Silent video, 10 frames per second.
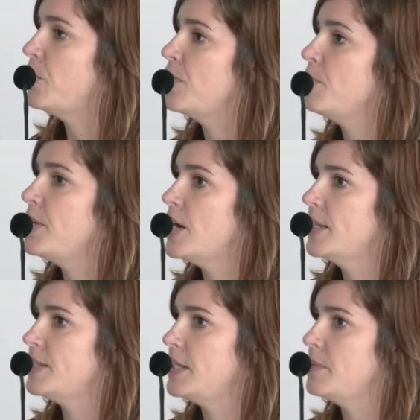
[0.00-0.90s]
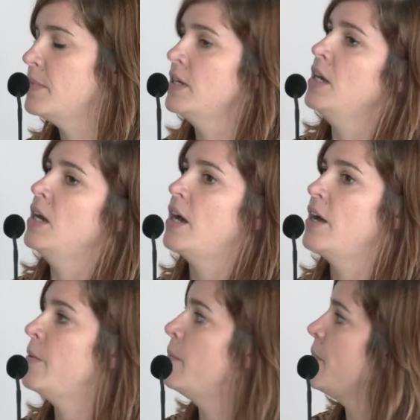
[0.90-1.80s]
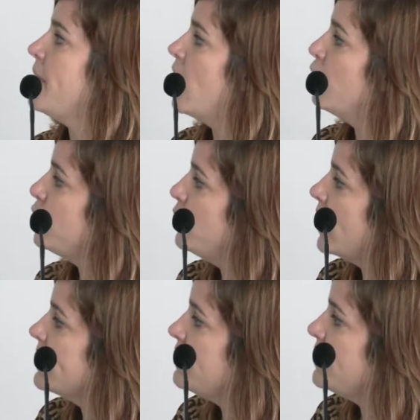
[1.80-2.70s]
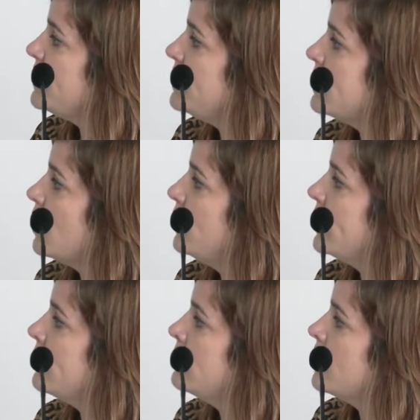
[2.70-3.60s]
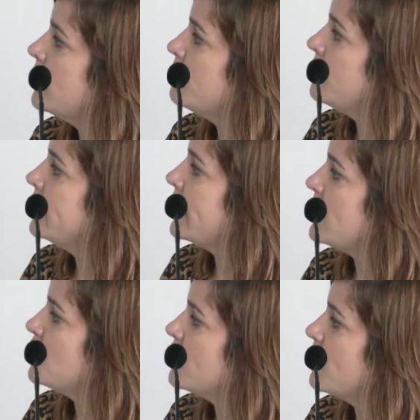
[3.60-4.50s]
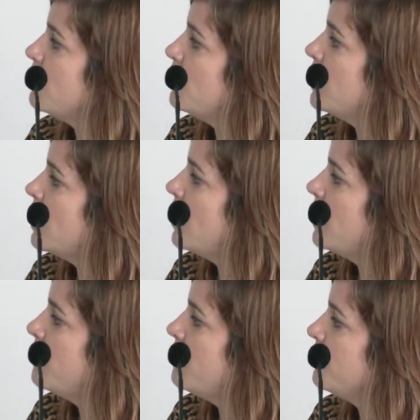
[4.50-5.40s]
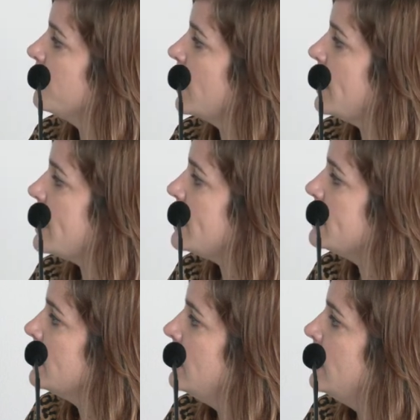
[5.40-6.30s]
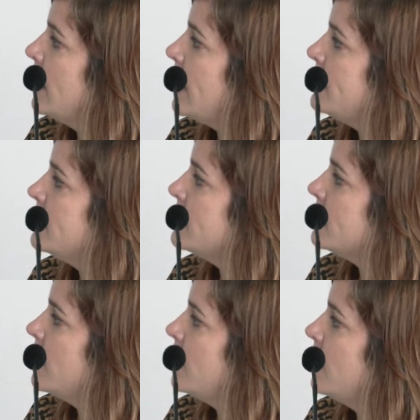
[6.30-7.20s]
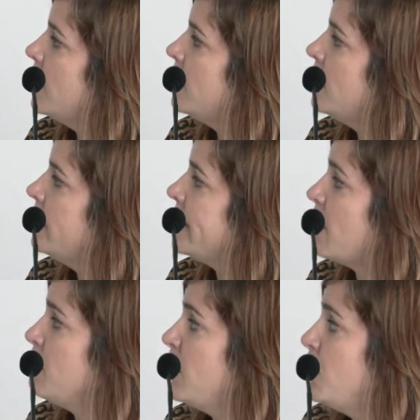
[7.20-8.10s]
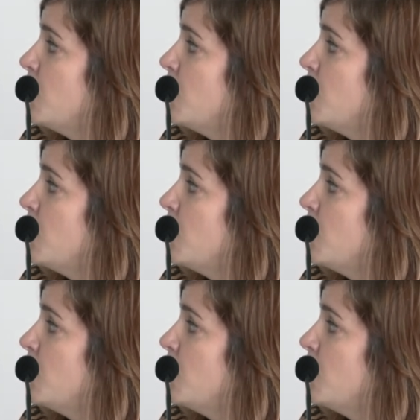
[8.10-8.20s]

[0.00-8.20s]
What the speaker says: with the PR team, there are a few activities that we can engage them in. And yeah, if you